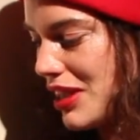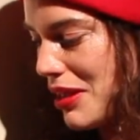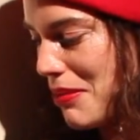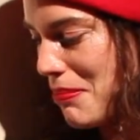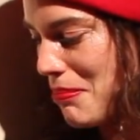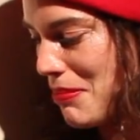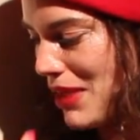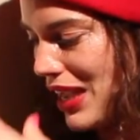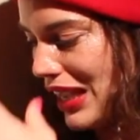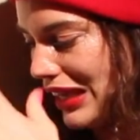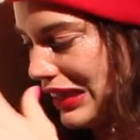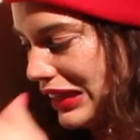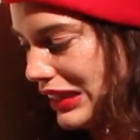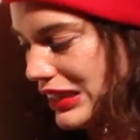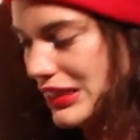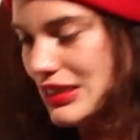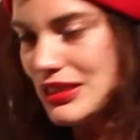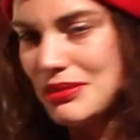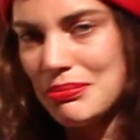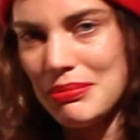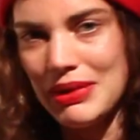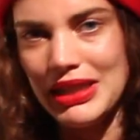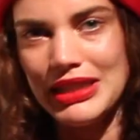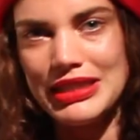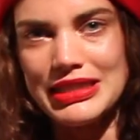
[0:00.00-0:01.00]
make
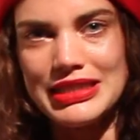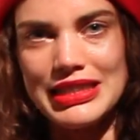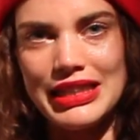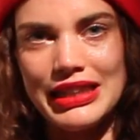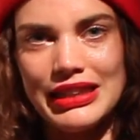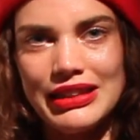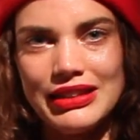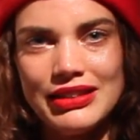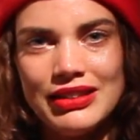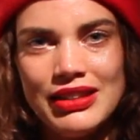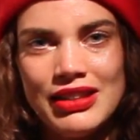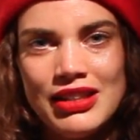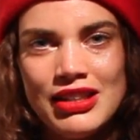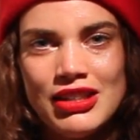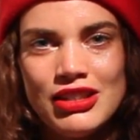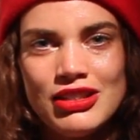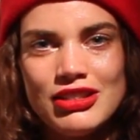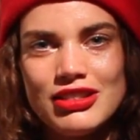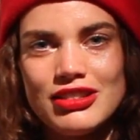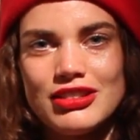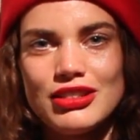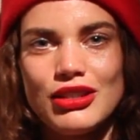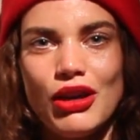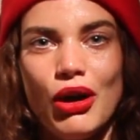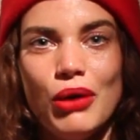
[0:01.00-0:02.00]
these amazing
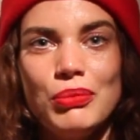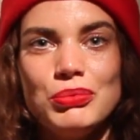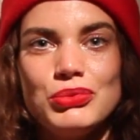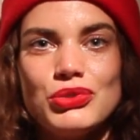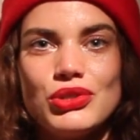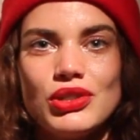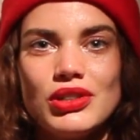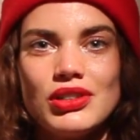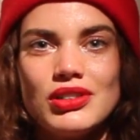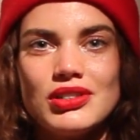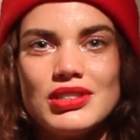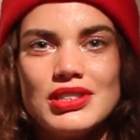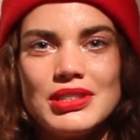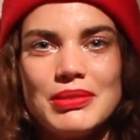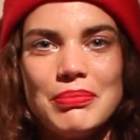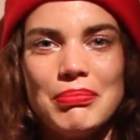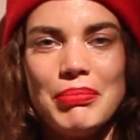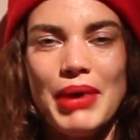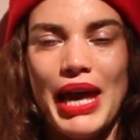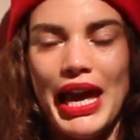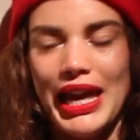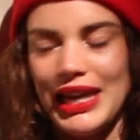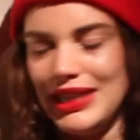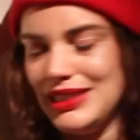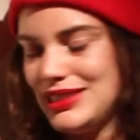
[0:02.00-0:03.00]
sculptures and
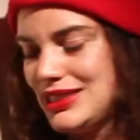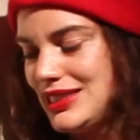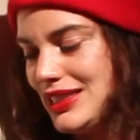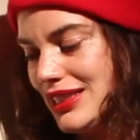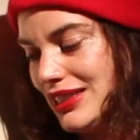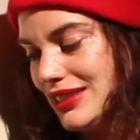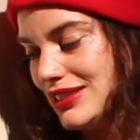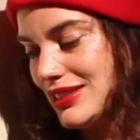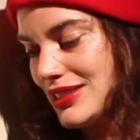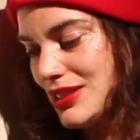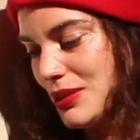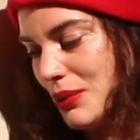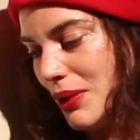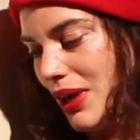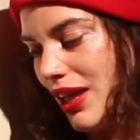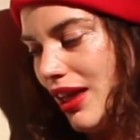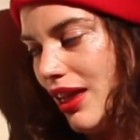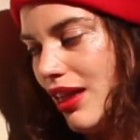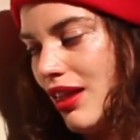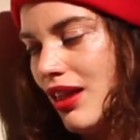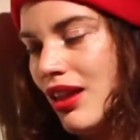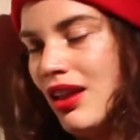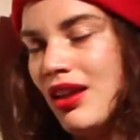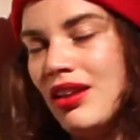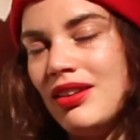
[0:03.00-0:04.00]
paintings
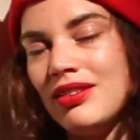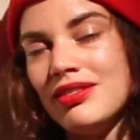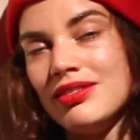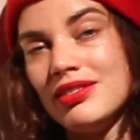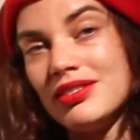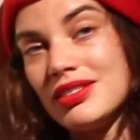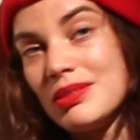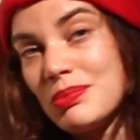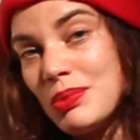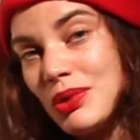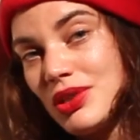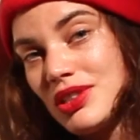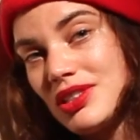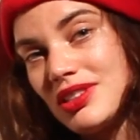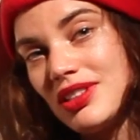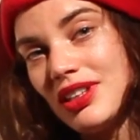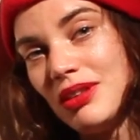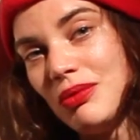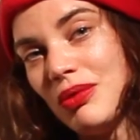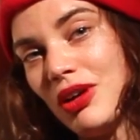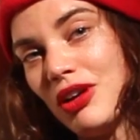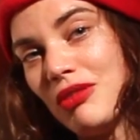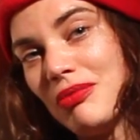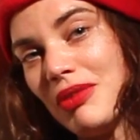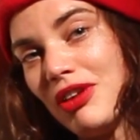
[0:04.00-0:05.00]
with. Just personally
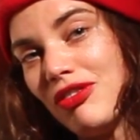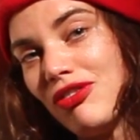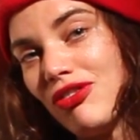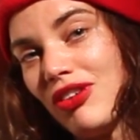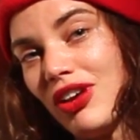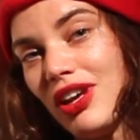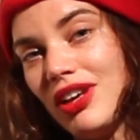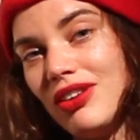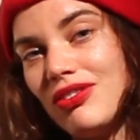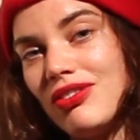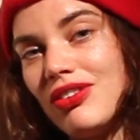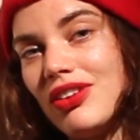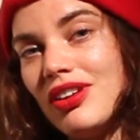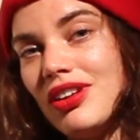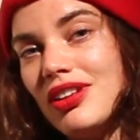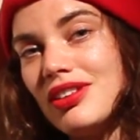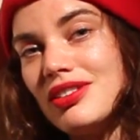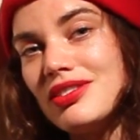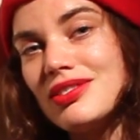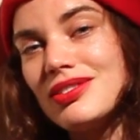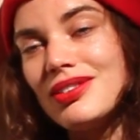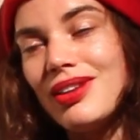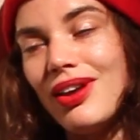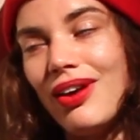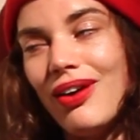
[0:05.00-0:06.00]
one of my
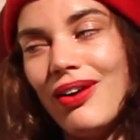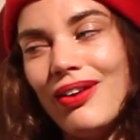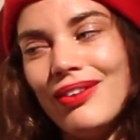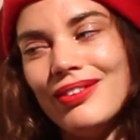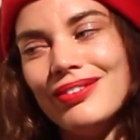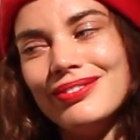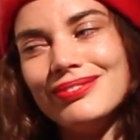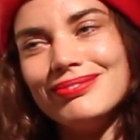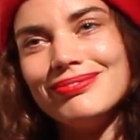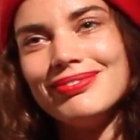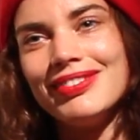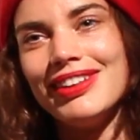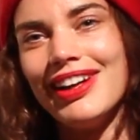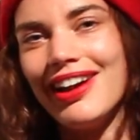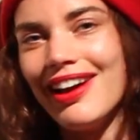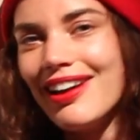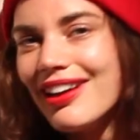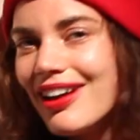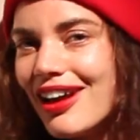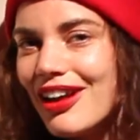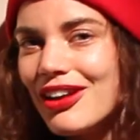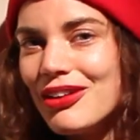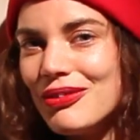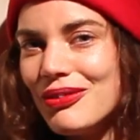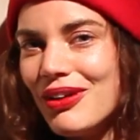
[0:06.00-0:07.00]
favorites, so I
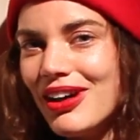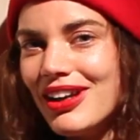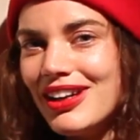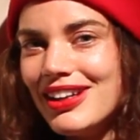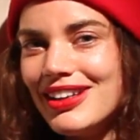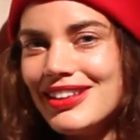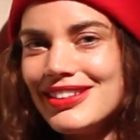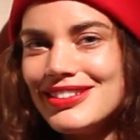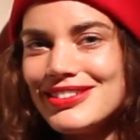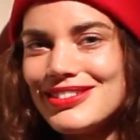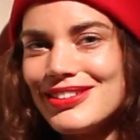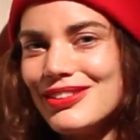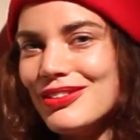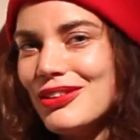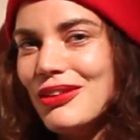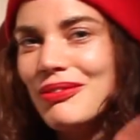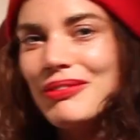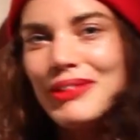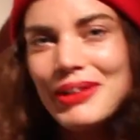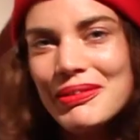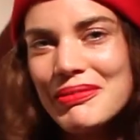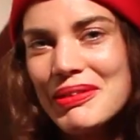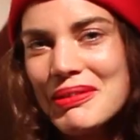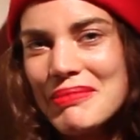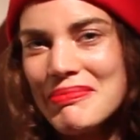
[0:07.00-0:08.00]
kind of wanted to
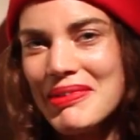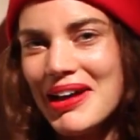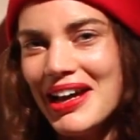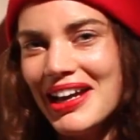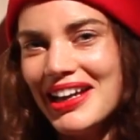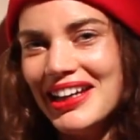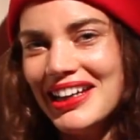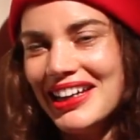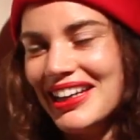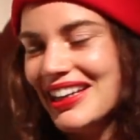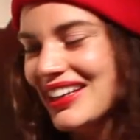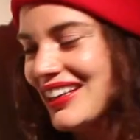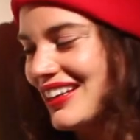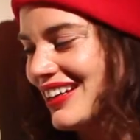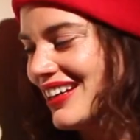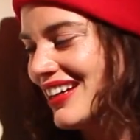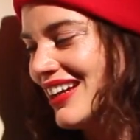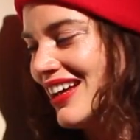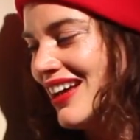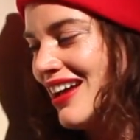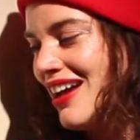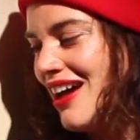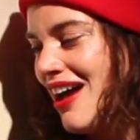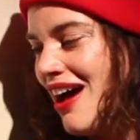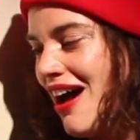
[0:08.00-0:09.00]
nobody be buying it.
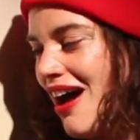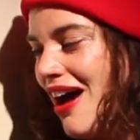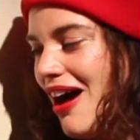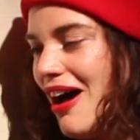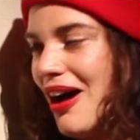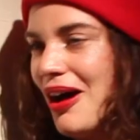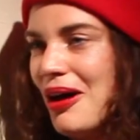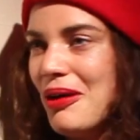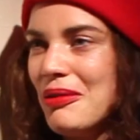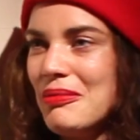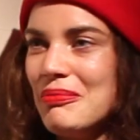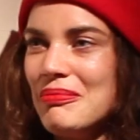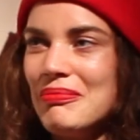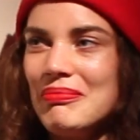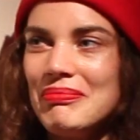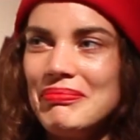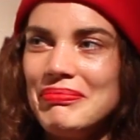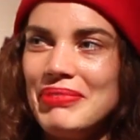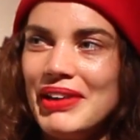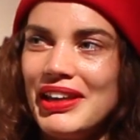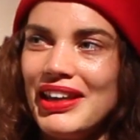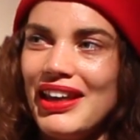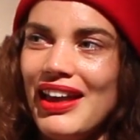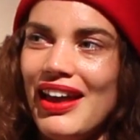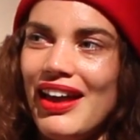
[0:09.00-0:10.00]
Um,
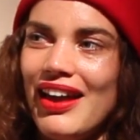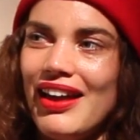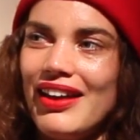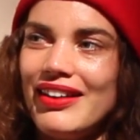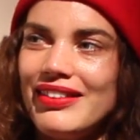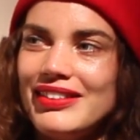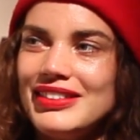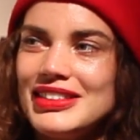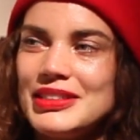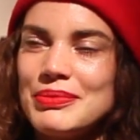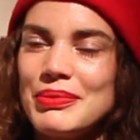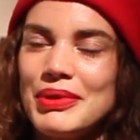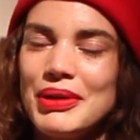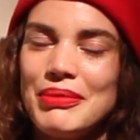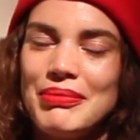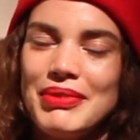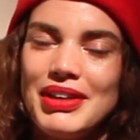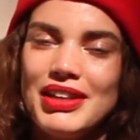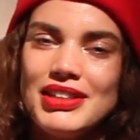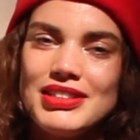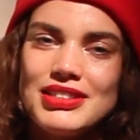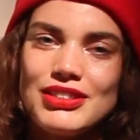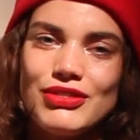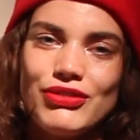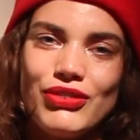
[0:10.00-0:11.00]
but yeah, it's been
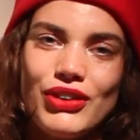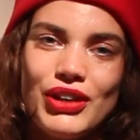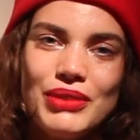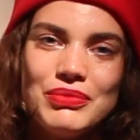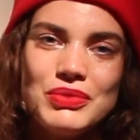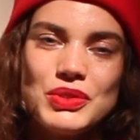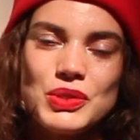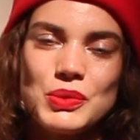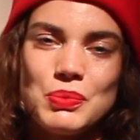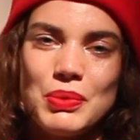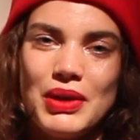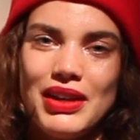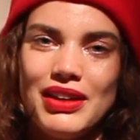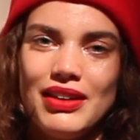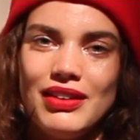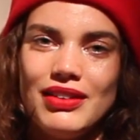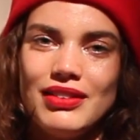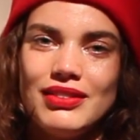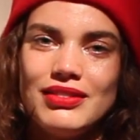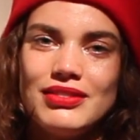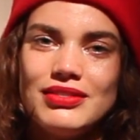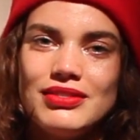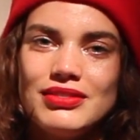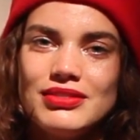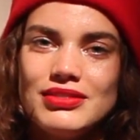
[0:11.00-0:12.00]
amazing for him to spend
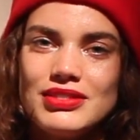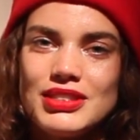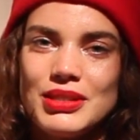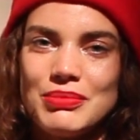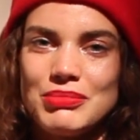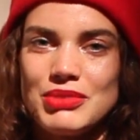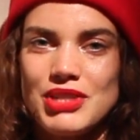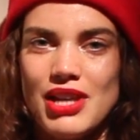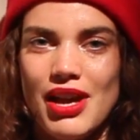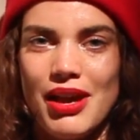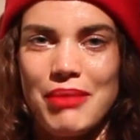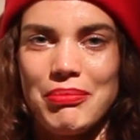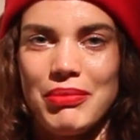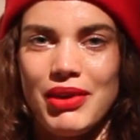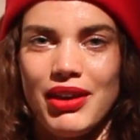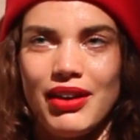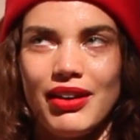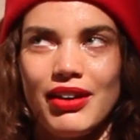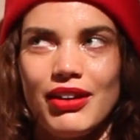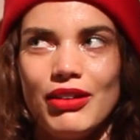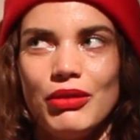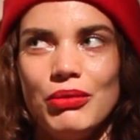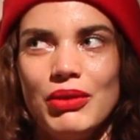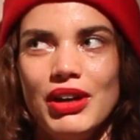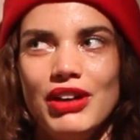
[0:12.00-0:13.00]
some time
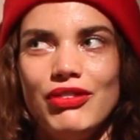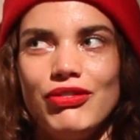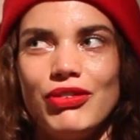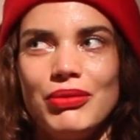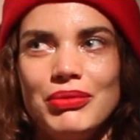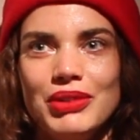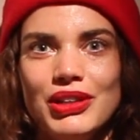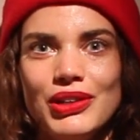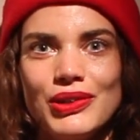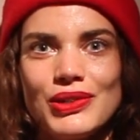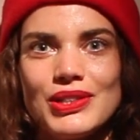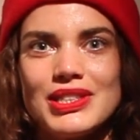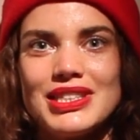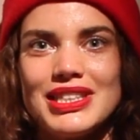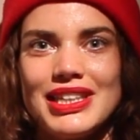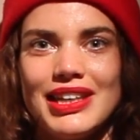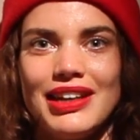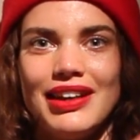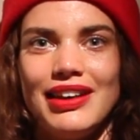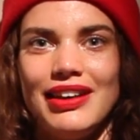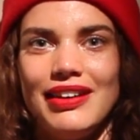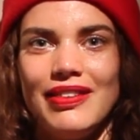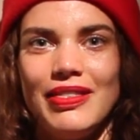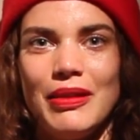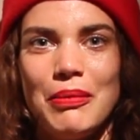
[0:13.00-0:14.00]
here away from New York
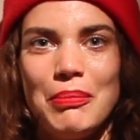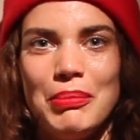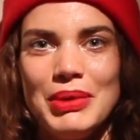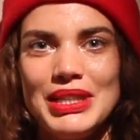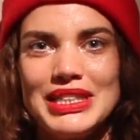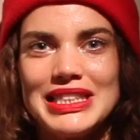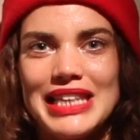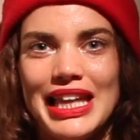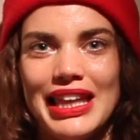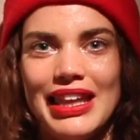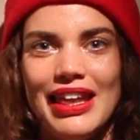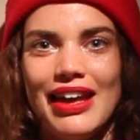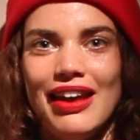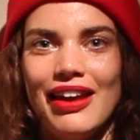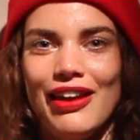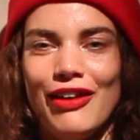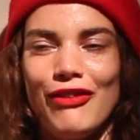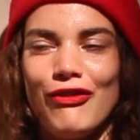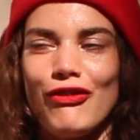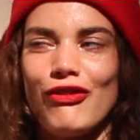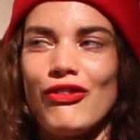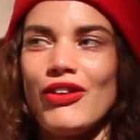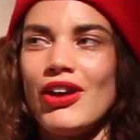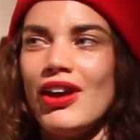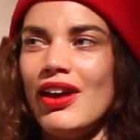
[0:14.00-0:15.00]
City and the busy life